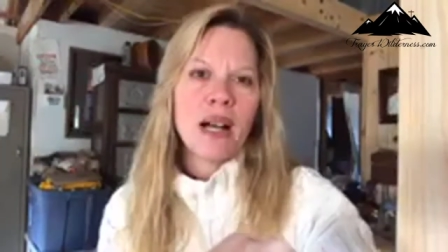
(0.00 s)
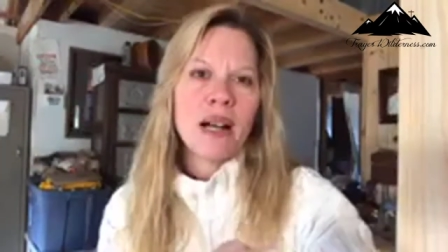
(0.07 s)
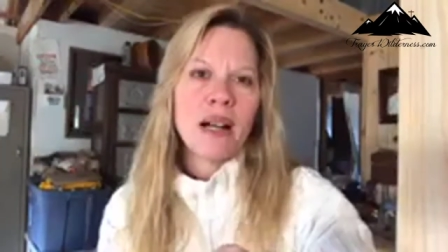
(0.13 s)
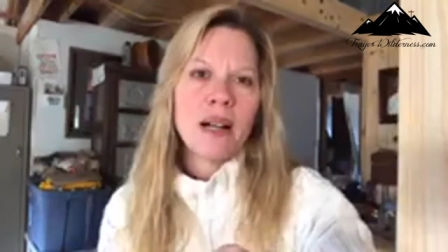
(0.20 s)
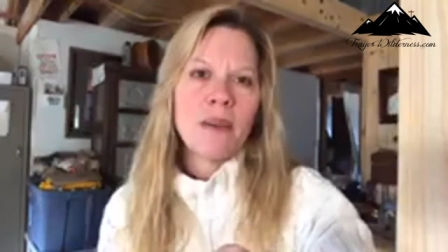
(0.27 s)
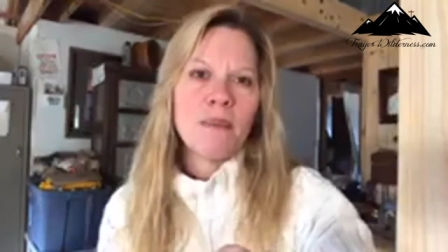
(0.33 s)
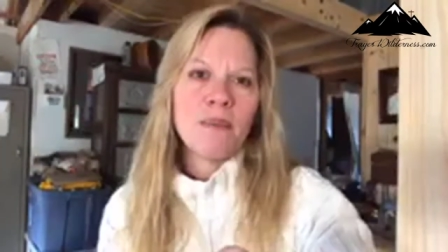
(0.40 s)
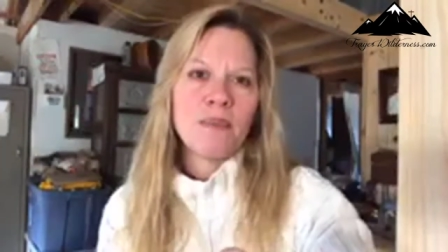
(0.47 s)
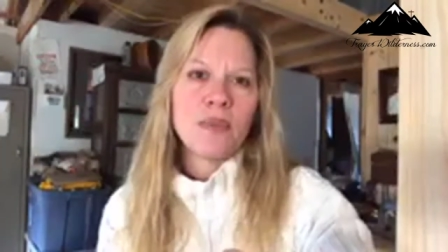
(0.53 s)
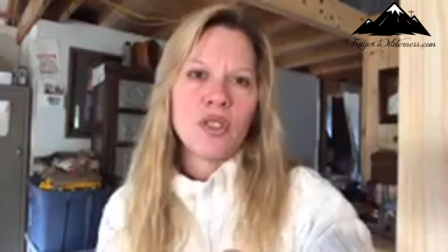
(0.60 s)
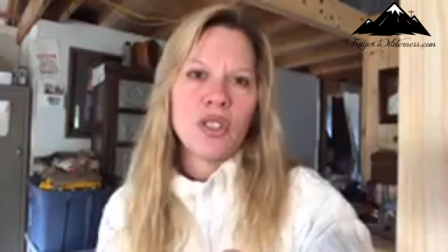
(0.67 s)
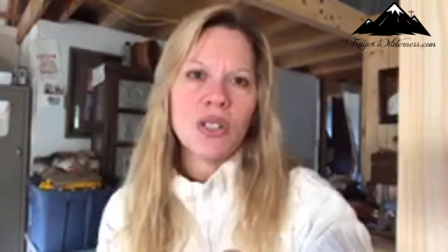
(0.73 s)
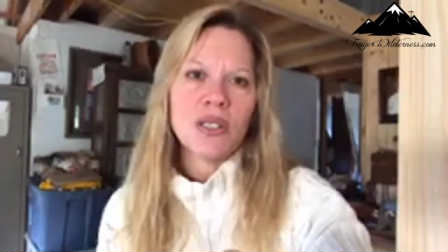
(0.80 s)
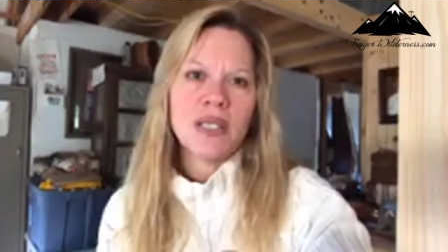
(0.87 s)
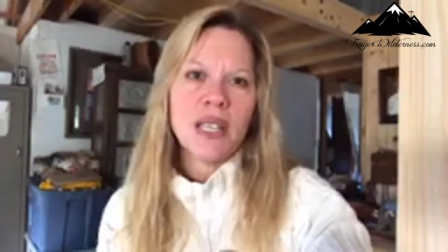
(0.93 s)
Um,
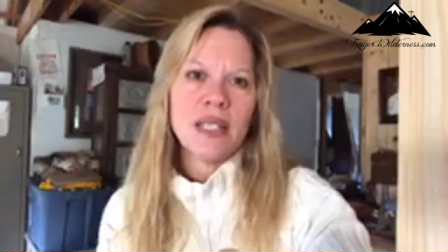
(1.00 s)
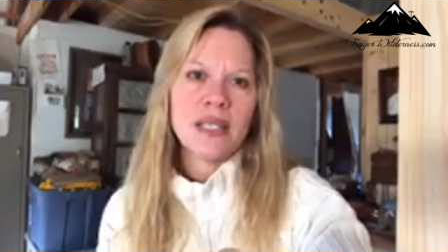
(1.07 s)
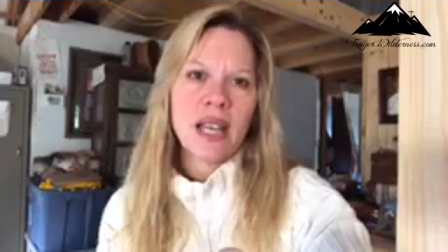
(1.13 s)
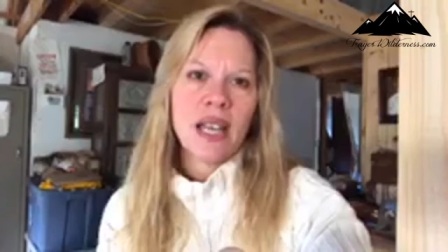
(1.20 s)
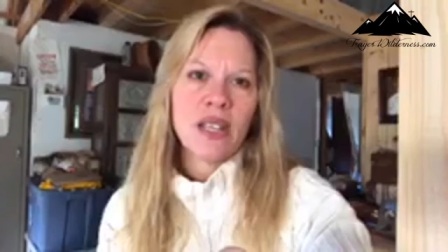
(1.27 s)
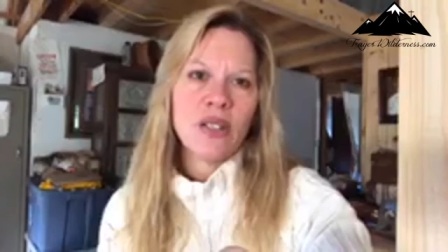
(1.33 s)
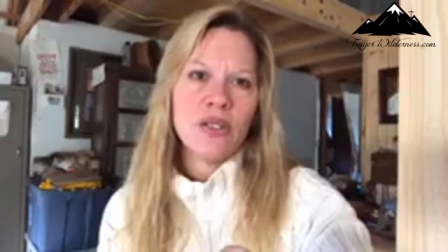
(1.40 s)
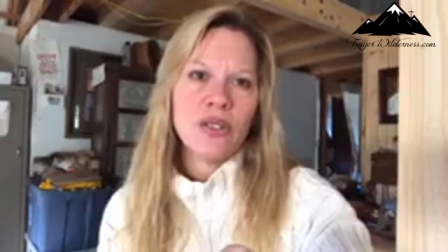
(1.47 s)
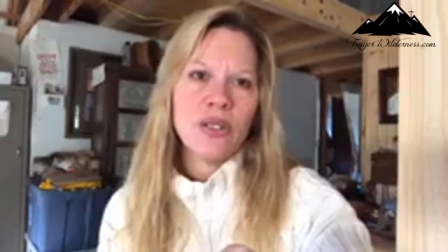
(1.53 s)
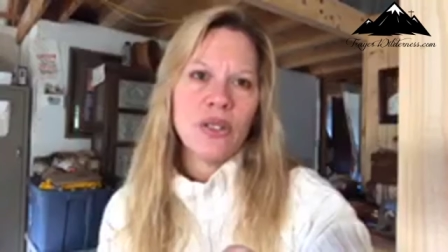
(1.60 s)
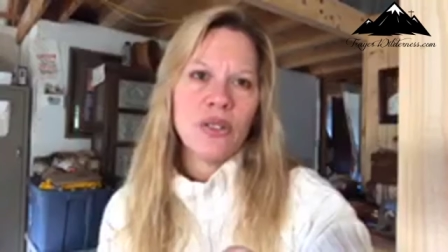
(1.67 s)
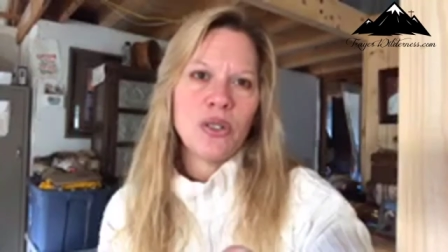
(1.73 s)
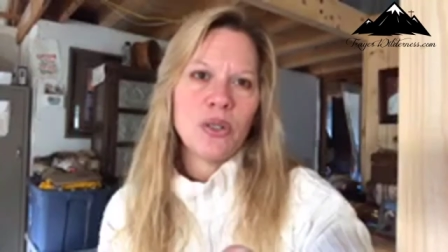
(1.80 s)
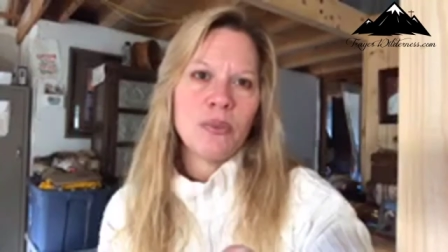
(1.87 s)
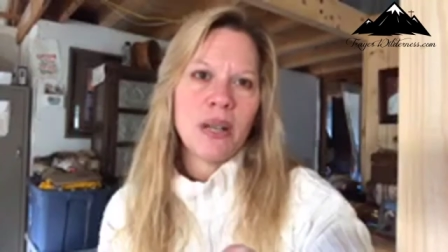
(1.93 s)
Jill says, I used
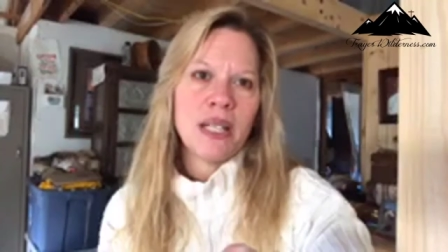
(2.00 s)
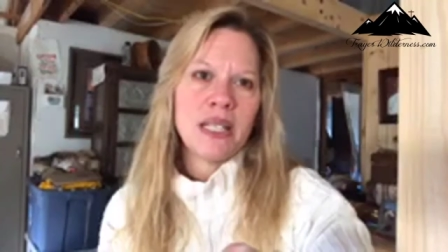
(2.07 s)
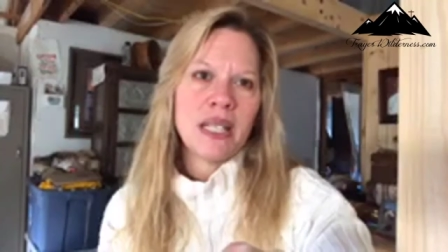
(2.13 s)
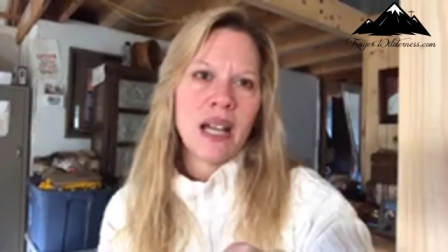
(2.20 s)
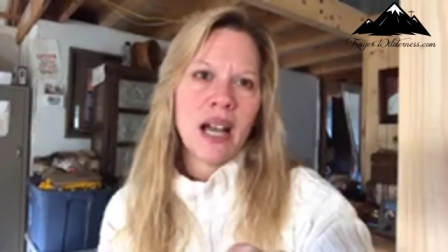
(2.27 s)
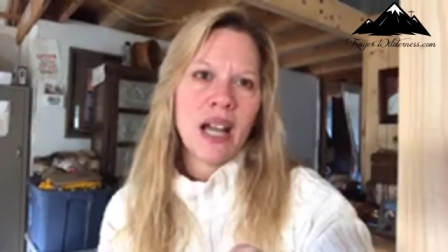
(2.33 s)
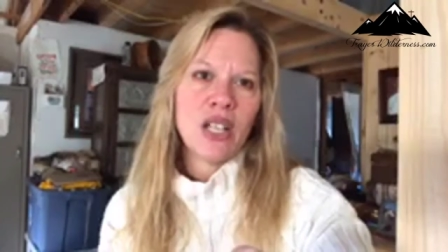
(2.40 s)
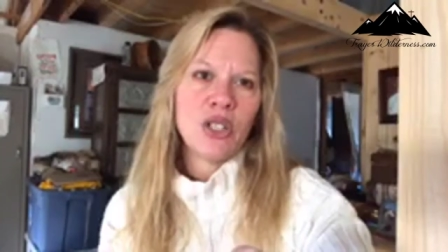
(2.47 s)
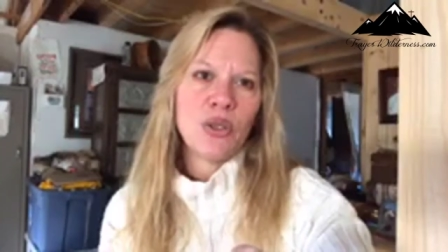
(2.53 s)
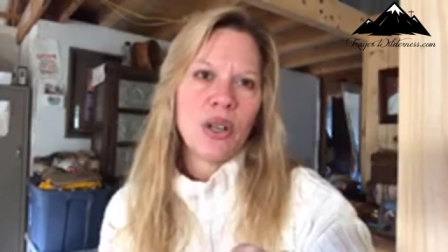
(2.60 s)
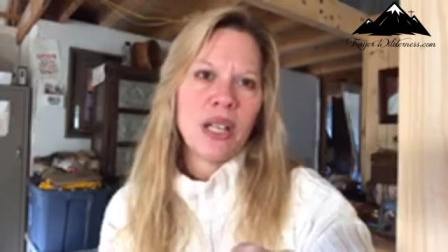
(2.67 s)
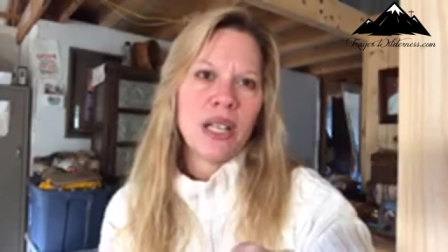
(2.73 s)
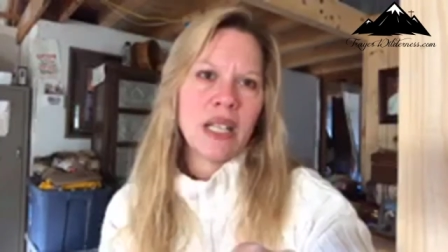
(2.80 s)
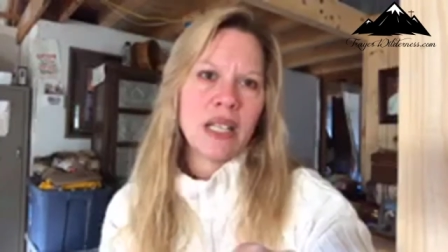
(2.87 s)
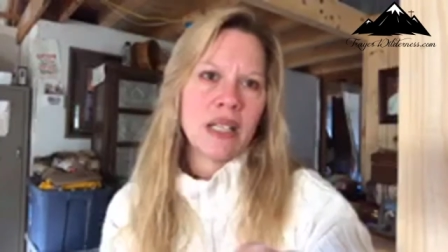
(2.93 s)
to do my
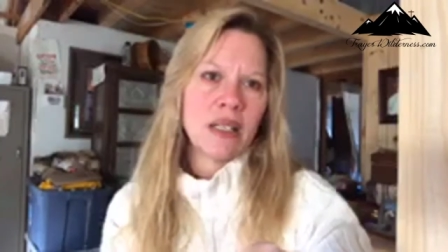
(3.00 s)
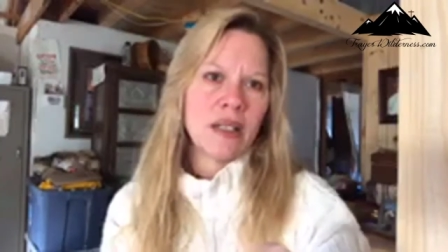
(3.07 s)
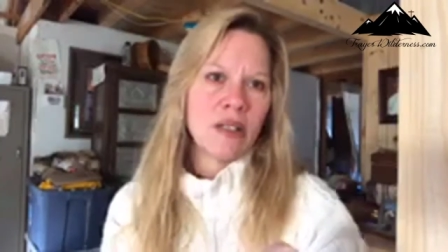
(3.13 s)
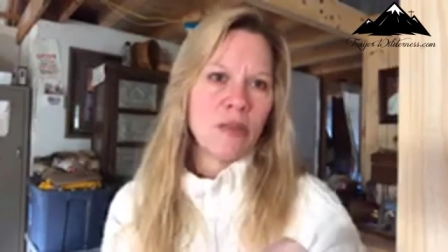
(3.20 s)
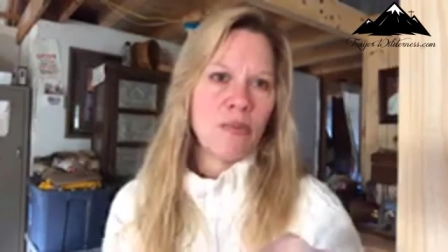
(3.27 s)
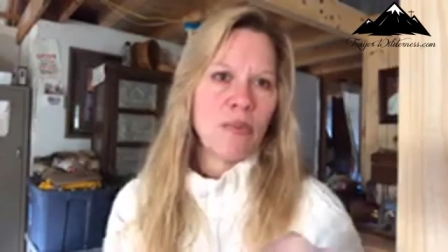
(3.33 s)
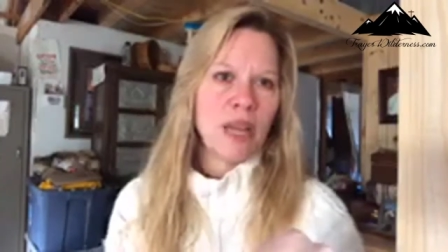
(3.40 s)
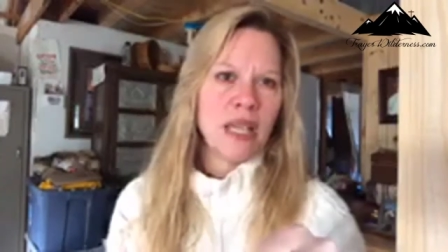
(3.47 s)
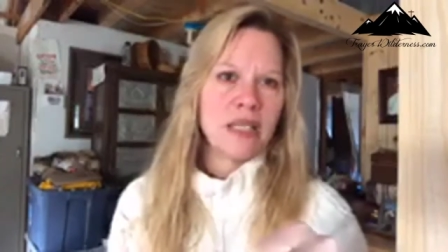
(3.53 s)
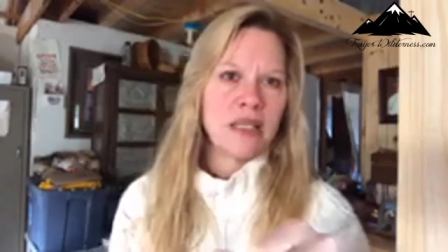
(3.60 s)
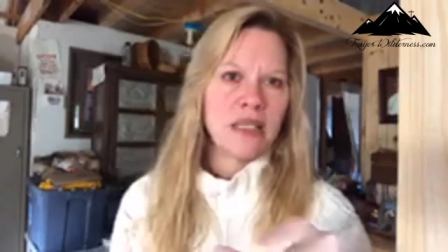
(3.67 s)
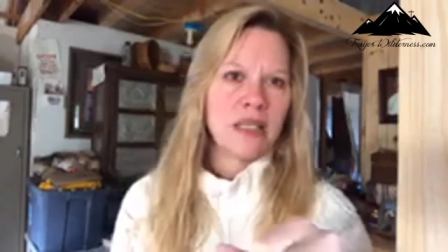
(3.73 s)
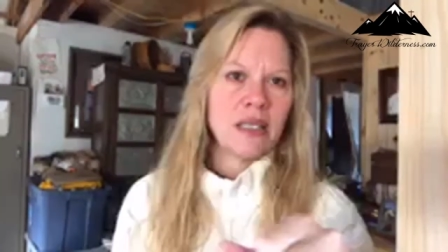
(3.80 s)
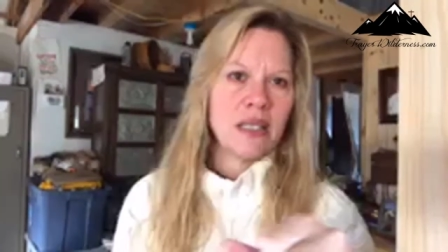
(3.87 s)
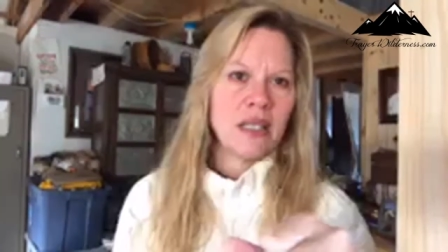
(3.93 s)
dehydrating
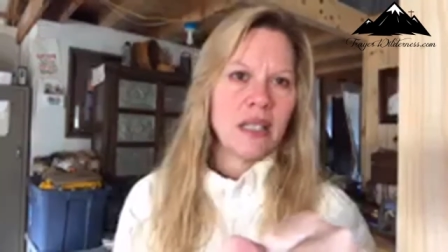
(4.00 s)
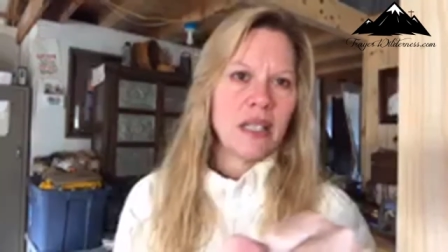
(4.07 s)
based